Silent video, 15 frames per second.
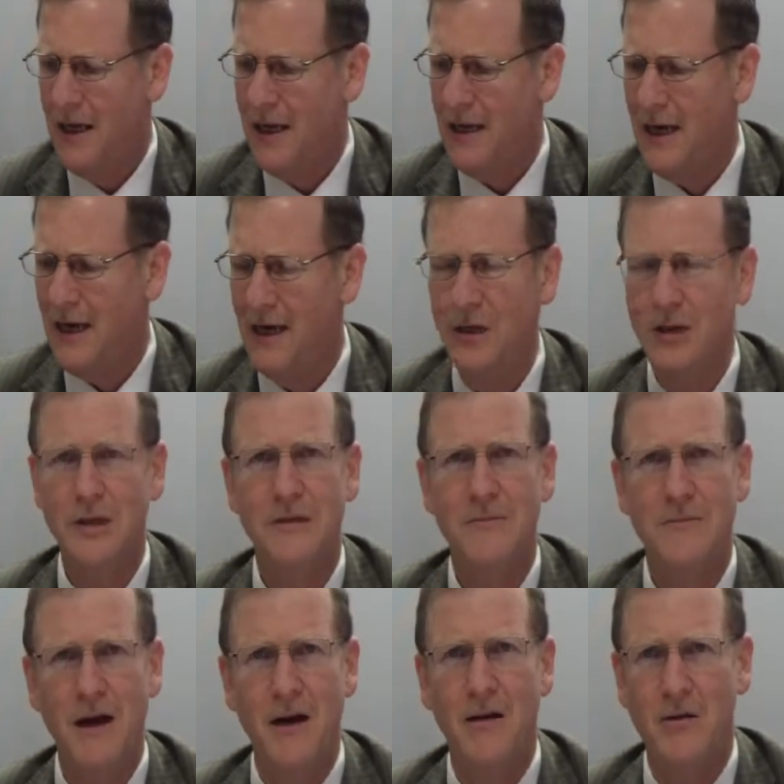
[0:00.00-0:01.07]
In English is
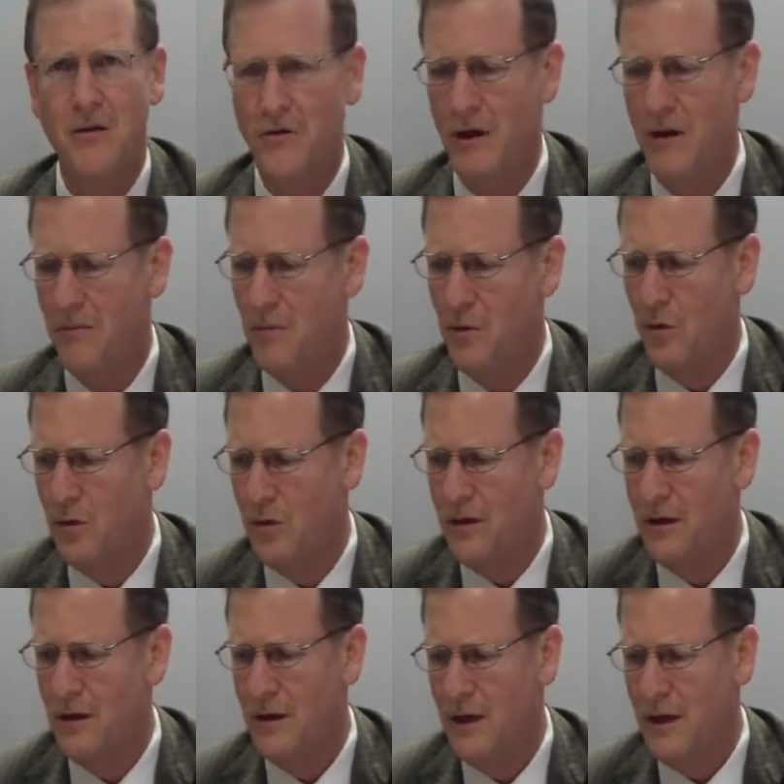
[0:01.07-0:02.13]
Mercury,
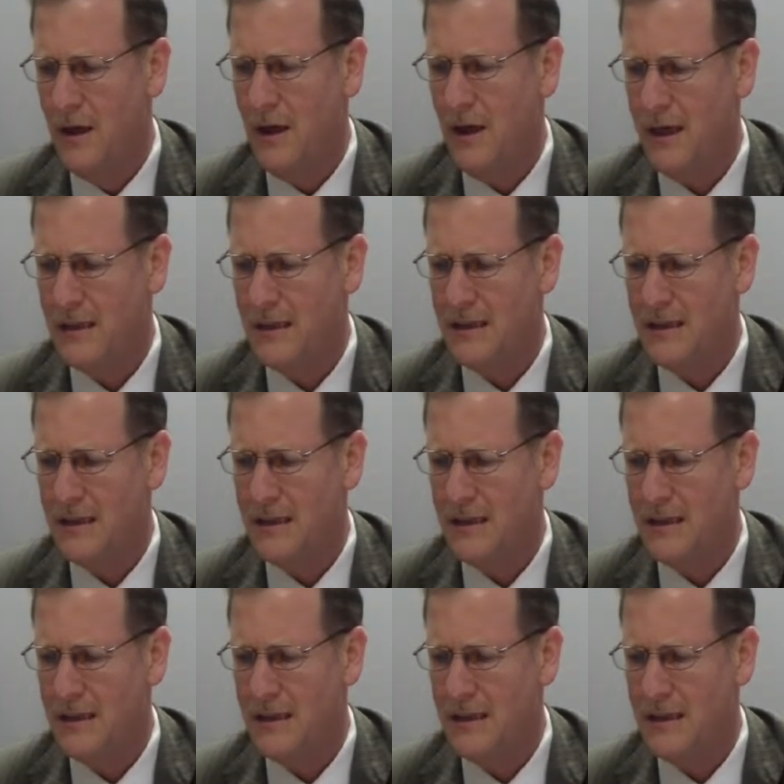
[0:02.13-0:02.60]
Moon, uh,